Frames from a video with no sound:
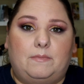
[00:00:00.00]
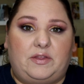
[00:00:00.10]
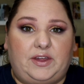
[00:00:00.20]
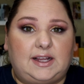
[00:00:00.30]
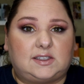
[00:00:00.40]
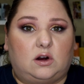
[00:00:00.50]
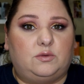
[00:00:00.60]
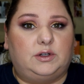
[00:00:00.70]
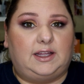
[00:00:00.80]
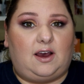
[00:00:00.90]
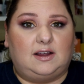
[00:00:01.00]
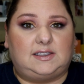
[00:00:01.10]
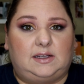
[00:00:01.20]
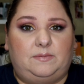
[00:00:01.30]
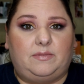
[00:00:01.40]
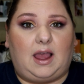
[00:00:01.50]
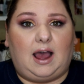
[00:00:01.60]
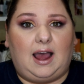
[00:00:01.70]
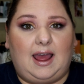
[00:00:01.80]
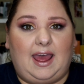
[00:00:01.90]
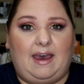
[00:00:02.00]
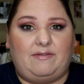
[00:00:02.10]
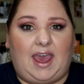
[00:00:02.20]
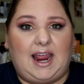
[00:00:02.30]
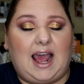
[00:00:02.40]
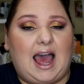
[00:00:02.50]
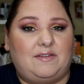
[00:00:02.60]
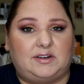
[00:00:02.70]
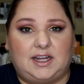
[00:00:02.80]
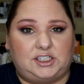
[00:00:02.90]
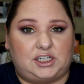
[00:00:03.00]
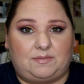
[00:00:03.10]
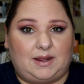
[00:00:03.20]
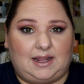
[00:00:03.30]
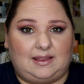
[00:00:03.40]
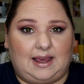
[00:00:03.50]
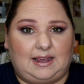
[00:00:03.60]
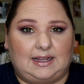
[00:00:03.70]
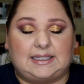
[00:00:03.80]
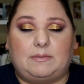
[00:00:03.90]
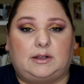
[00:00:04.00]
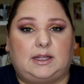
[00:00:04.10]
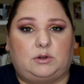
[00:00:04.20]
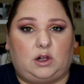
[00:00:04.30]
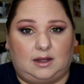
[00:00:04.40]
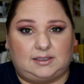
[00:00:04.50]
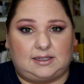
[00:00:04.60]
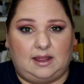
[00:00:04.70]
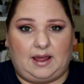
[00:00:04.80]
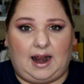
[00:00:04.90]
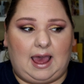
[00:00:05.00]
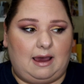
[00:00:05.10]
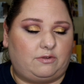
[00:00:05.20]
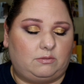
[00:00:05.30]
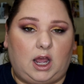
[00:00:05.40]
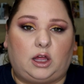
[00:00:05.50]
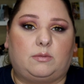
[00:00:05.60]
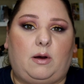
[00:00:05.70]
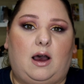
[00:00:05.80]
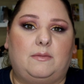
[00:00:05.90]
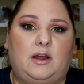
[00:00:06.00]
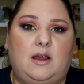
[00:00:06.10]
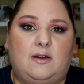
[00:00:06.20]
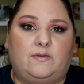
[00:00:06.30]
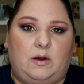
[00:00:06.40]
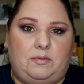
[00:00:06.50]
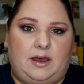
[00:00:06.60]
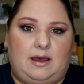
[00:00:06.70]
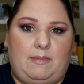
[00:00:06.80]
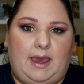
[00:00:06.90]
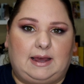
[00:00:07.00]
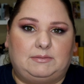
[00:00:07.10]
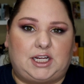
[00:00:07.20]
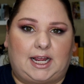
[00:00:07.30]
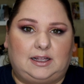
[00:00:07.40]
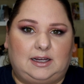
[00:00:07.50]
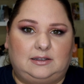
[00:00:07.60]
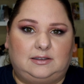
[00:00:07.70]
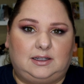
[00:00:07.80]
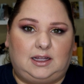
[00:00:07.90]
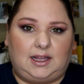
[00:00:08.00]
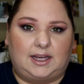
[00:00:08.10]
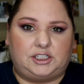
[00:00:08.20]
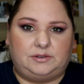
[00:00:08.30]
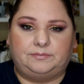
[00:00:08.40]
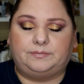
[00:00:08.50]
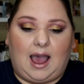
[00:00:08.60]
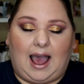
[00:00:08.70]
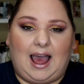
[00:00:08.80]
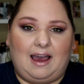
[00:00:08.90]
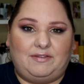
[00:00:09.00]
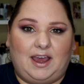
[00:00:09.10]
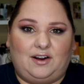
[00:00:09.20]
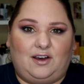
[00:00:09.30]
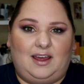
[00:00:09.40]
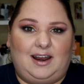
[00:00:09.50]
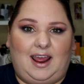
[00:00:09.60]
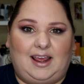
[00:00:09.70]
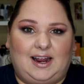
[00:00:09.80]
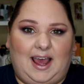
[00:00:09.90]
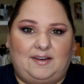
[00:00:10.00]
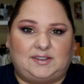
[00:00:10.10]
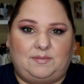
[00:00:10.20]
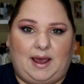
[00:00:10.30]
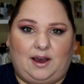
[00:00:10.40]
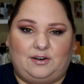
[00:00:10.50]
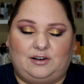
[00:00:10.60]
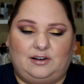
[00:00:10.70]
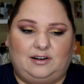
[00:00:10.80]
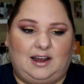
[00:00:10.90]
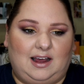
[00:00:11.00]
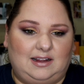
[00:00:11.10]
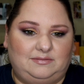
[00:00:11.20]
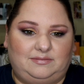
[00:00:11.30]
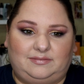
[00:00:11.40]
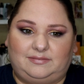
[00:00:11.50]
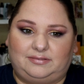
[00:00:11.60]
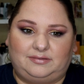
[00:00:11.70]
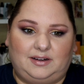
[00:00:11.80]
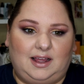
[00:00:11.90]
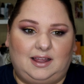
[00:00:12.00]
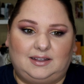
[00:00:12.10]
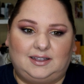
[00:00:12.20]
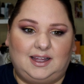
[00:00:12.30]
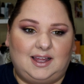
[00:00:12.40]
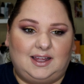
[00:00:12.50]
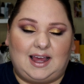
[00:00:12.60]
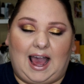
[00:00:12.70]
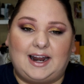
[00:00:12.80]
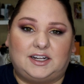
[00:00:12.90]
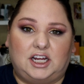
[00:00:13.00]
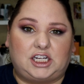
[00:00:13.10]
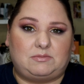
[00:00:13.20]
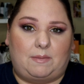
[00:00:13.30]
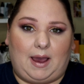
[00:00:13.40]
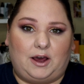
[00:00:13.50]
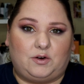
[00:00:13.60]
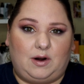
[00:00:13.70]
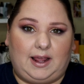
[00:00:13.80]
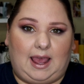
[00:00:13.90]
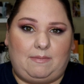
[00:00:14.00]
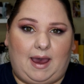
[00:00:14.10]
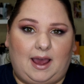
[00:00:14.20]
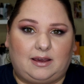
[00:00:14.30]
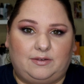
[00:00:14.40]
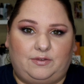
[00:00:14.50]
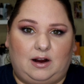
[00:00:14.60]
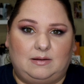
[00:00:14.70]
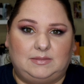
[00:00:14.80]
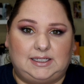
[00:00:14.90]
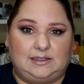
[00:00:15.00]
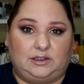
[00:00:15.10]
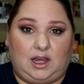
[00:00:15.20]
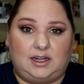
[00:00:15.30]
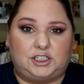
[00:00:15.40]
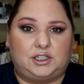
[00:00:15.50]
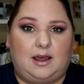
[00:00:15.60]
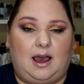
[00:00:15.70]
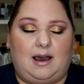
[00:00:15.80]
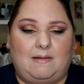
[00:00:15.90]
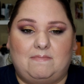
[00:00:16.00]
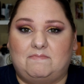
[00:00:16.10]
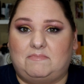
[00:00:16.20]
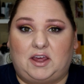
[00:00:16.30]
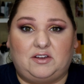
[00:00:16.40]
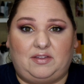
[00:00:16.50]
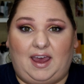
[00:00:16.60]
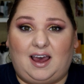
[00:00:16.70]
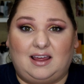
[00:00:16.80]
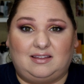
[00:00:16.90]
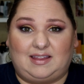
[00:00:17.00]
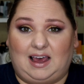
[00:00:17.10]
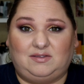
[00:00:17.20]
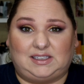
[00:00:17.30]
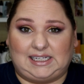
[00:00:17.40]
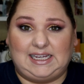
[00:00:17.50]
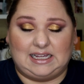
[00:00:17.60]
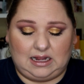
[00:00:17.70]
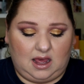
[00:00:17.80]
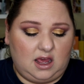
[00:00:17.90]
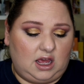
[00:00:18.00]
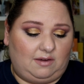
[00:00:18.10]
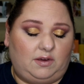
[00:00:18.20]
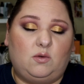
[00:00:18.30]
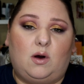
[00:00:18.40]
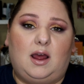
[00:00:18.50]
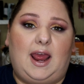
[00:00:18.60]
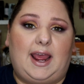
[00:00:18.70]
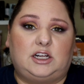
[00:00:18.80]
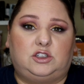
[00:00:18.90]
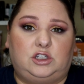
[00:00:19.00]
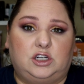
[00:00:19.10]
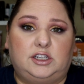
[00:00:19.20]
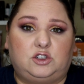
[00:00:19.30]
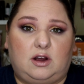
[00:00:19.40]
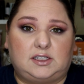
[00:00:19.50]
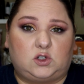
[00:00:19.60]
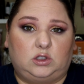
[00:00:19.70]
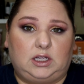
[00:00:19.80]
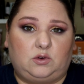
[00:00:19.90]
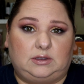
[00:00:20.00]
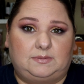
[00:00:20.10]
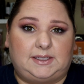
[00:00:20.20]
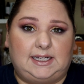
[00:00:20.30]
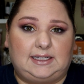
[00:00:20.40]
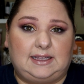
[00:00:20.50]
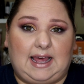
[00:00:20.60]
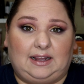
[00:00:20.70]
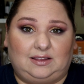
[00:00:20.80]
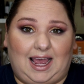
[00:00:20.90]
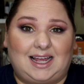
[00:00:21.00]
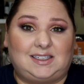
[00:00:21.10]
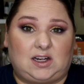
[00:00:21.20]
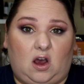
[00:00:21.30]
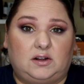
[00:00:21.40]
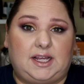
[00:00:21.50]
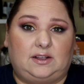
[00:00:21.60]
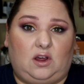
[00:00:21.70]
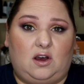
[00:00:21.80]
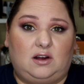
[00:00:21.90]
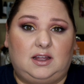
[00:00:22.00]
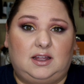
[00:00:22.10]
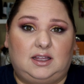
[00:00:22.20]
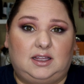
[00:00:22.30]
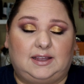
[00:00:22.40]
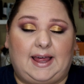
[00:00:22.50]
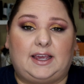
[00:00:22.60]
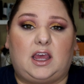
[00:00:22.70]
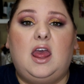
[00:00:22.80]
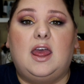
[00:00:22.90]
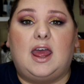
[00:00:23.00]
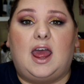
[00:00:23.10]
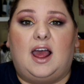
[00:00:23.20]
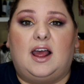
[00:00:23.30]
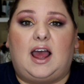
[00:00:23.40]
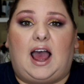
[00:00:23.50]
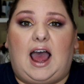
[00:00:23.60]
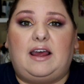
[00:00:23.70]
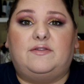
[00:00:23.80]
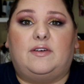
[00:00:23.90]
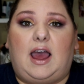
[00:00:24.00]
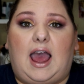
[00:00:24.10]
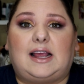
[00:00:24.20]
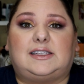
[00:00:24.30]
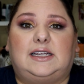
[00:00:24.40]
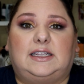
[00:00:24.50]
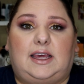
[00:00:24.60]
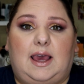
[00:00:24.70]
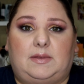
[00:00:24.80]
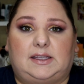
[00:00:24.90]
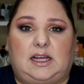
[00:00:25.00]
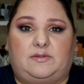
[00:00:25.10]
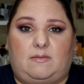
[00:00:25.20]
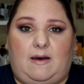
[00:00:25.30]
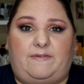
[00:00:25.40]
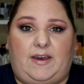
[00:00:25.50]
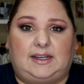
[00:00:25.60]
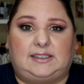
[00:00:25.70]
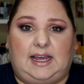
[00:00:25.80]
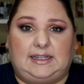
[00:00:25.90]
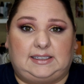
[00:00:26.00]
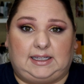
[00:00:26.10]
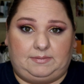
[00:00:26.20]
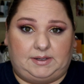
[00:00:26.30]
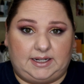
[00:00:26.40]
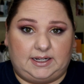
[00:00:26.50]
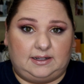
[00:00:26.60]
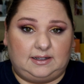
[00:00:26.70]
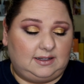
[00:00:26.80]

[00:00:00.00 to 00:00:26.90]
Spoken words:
But these are really awesome. I have eight. I haven't touched up anything except my lip gloss that I have from ColourPop from the Makeup Shayla collection. I have that on, and I have some powder. I had to touch up my powder when I came back from lunch. Other than that, that was it. If you want a good drugstore liquid lipstick that lasts all day long, like I've accidentally kept the stuff on my face and slept in it.